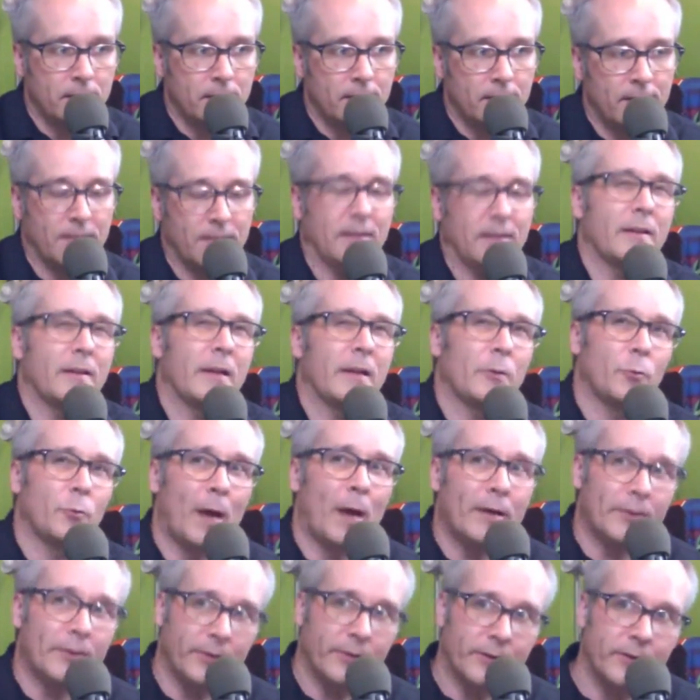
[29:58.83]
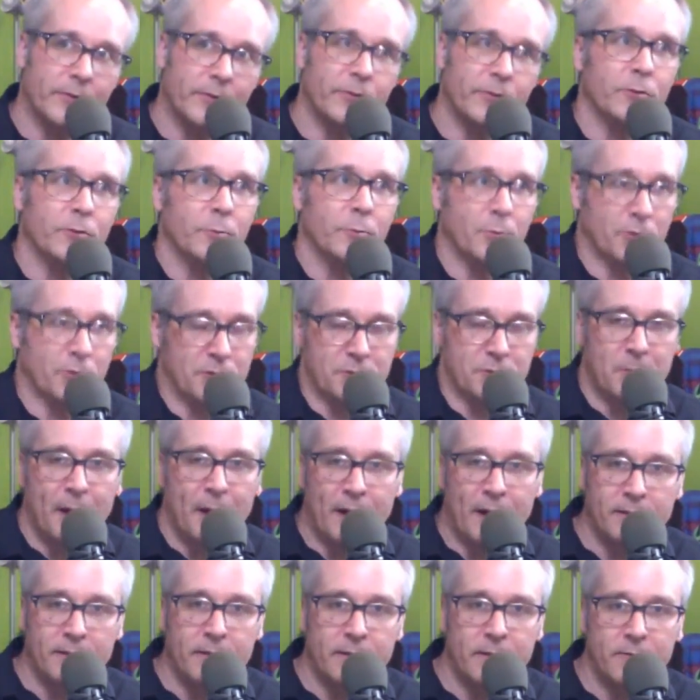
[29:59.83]
it, it, it rendered into
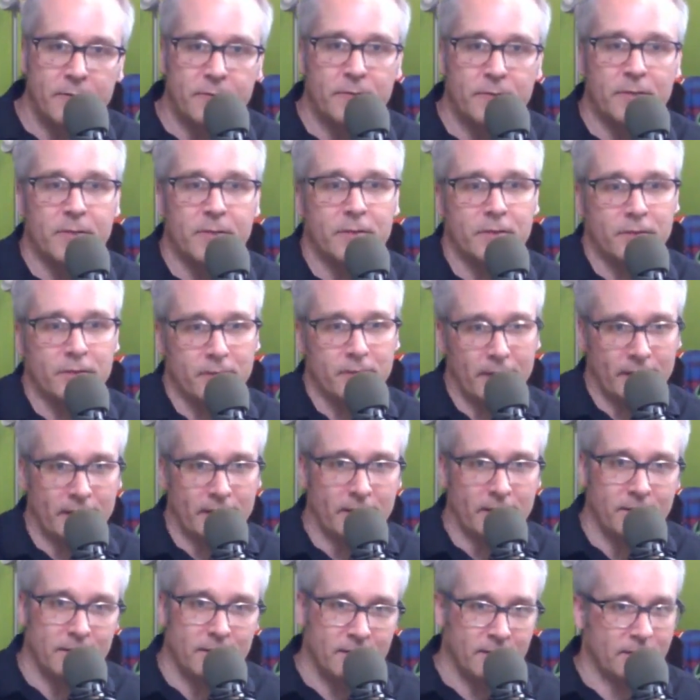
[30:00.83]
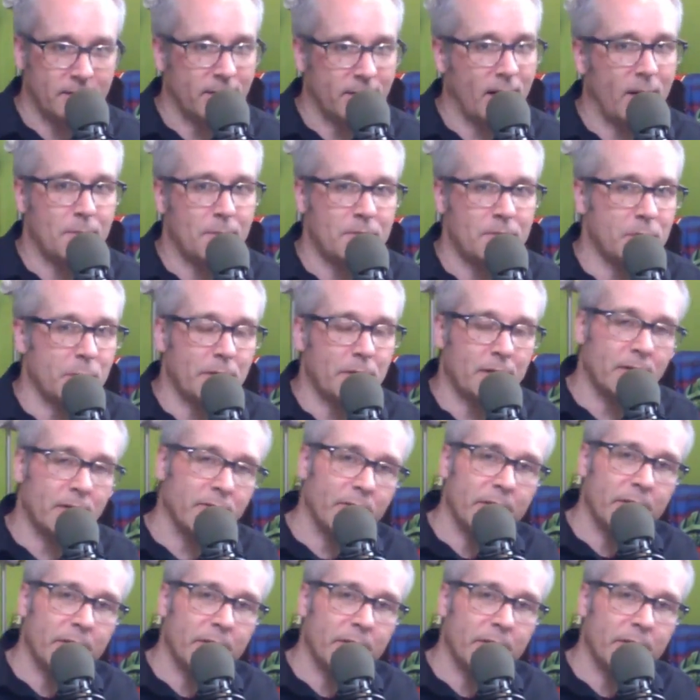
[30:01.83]
perspective like the times that we live in